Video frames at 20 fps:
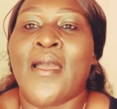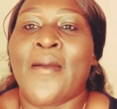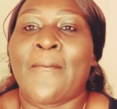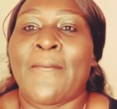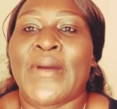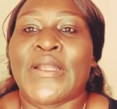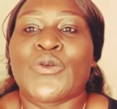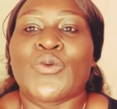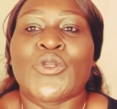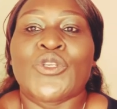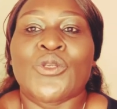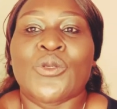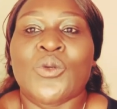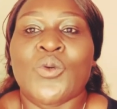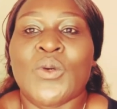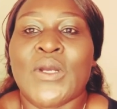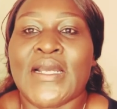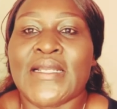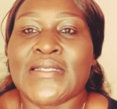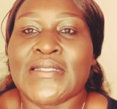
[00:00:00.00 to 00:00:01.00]
But when you
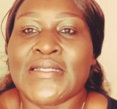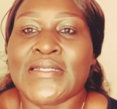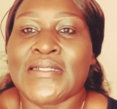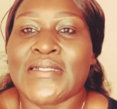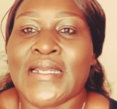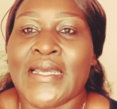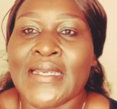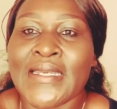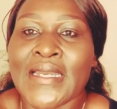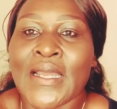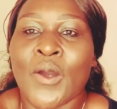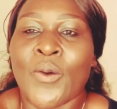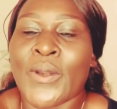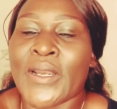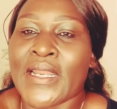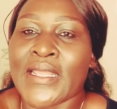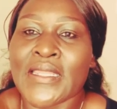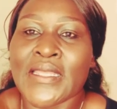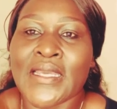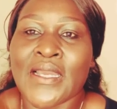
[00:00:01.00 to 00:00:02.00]
look at it right now, when
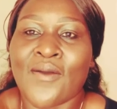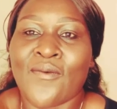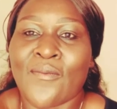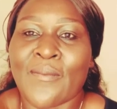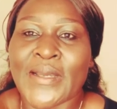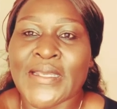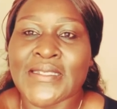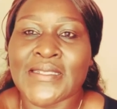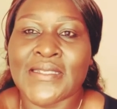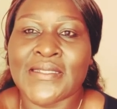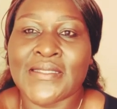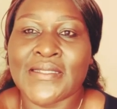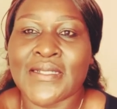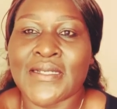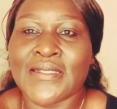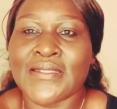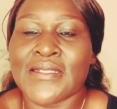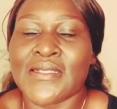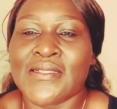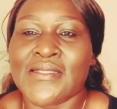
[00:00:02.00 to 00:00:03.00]
I think of my
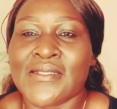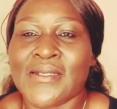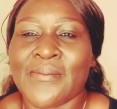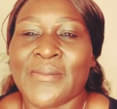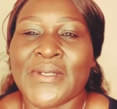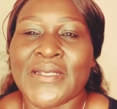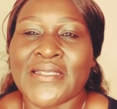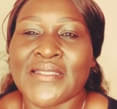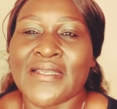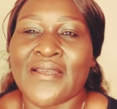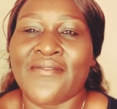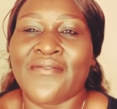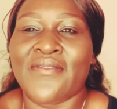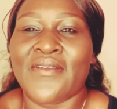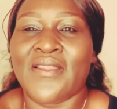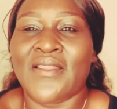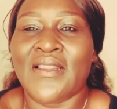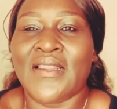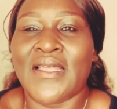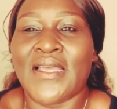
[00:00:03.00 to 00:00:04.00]
sisters and siblings, I
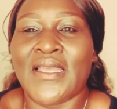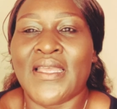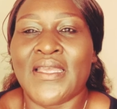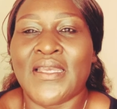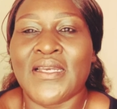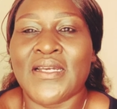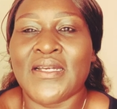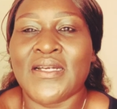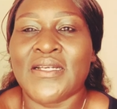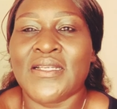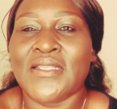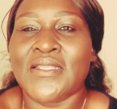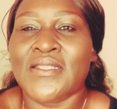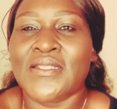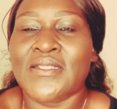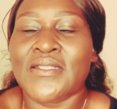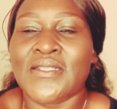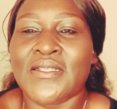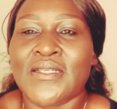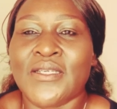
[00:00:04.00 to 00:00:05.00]
feel like
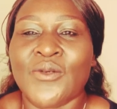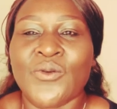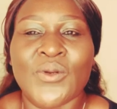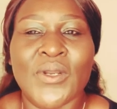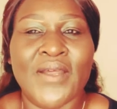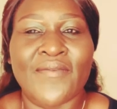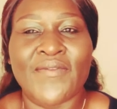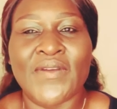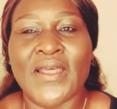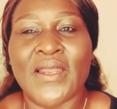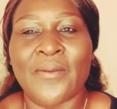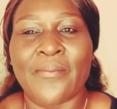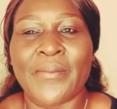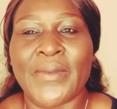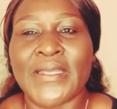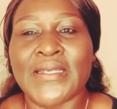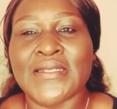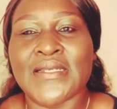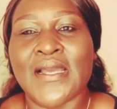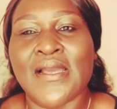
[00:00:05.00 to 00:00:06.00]
you would have done
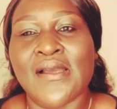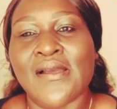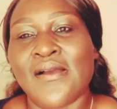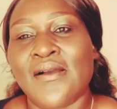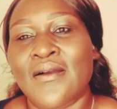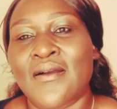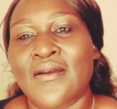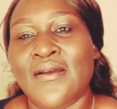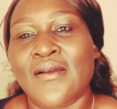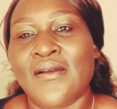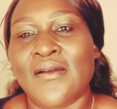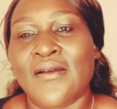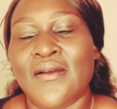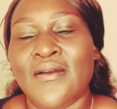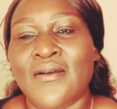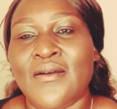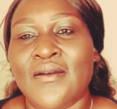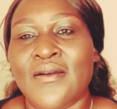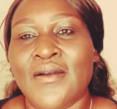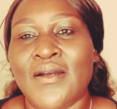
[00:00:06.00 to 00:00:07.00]
better
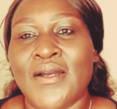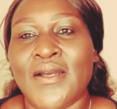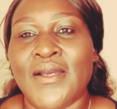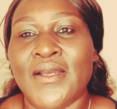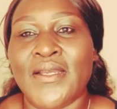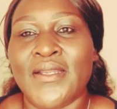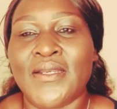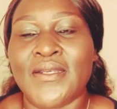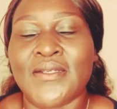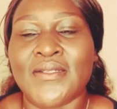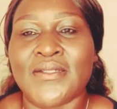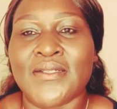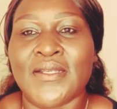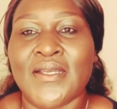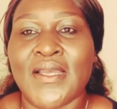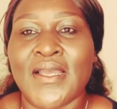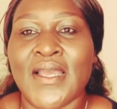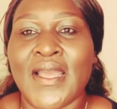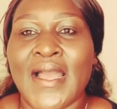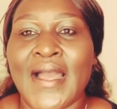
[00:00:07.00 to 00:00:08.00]
and
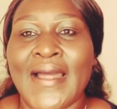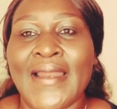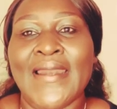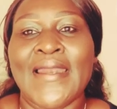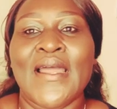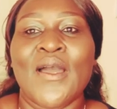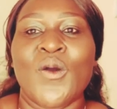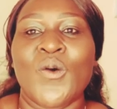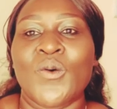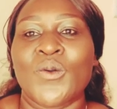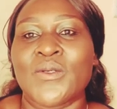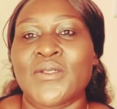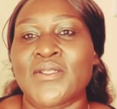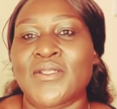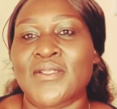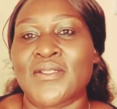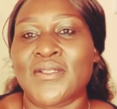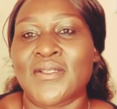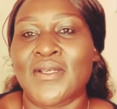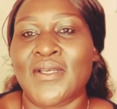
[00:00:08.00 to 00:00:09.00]
allowed
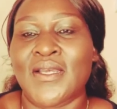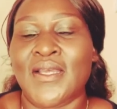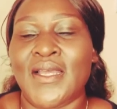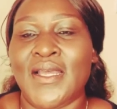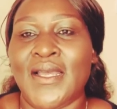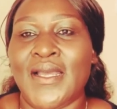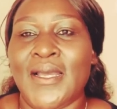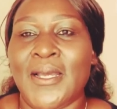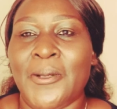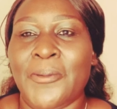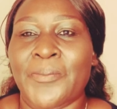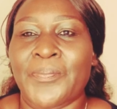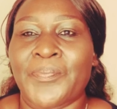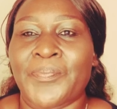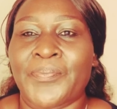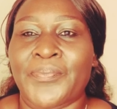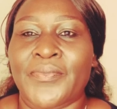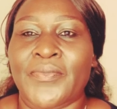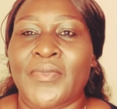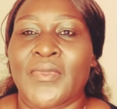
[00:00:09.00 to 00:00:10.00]

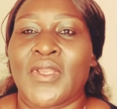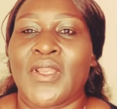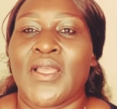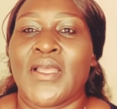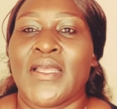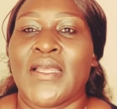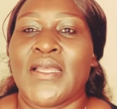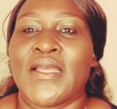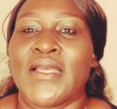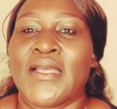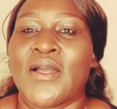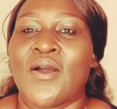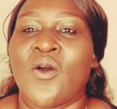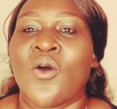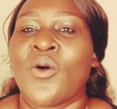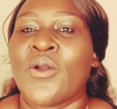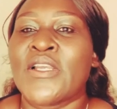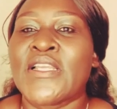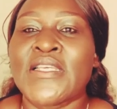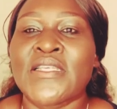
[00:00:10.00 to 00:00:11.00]
um,
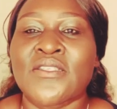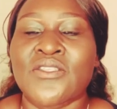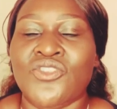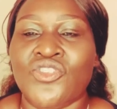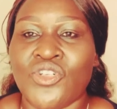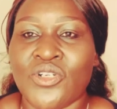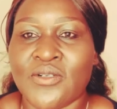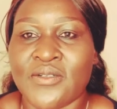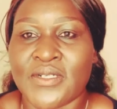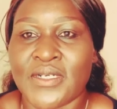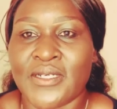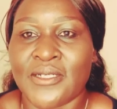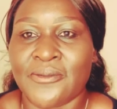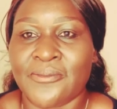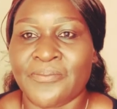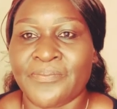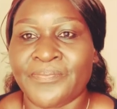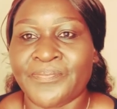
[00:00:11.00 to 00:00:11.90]
all his children